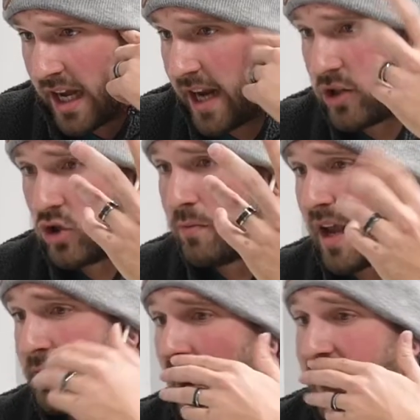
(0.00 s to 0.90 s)
And you
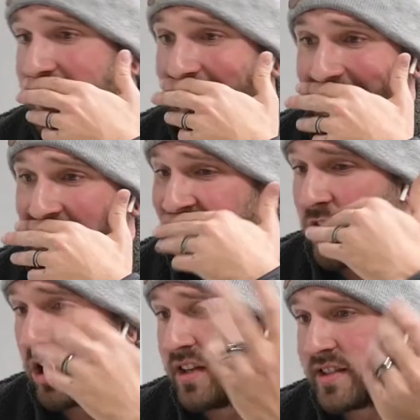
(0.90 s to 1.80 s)
may find that
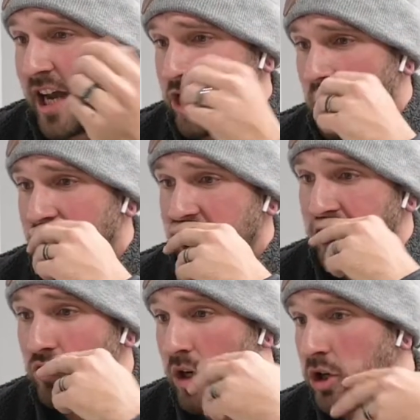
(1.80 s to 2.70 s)
after a session of
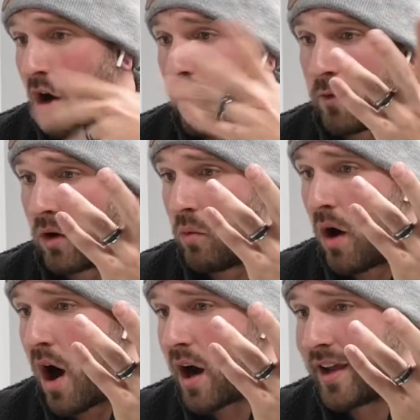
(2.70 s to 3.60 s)
it, you could go for a
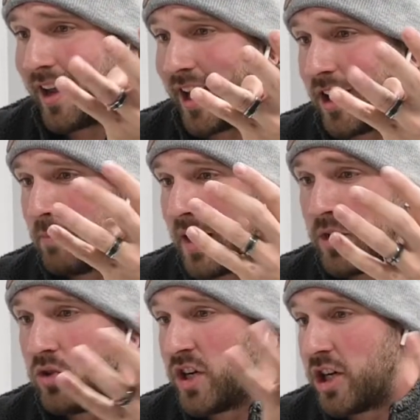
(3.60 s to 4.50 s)
walk and
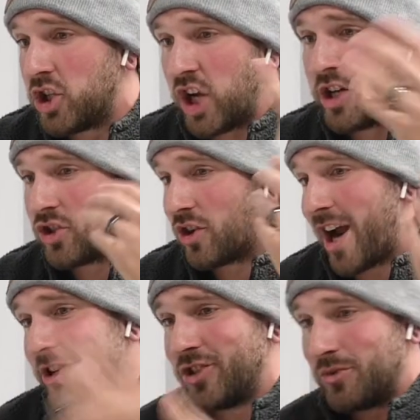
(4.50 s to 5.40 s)
maybe you need to change
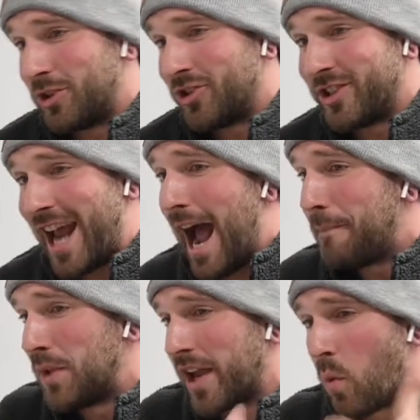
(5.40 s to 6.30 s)
directions with your
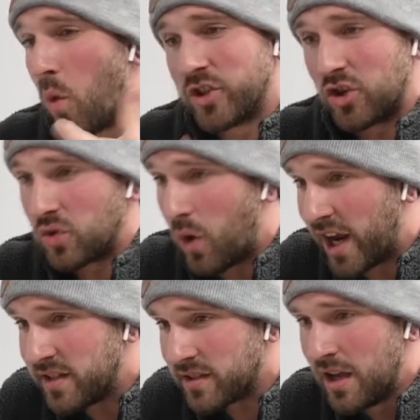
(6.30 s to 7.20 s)
tap like once or
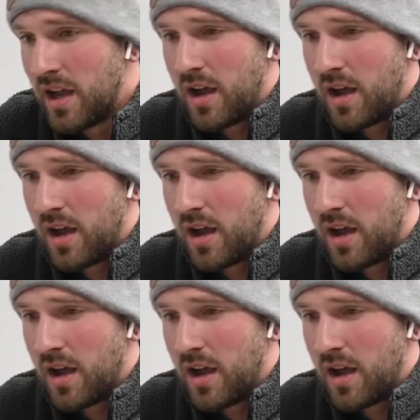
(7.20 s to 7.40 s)
twice,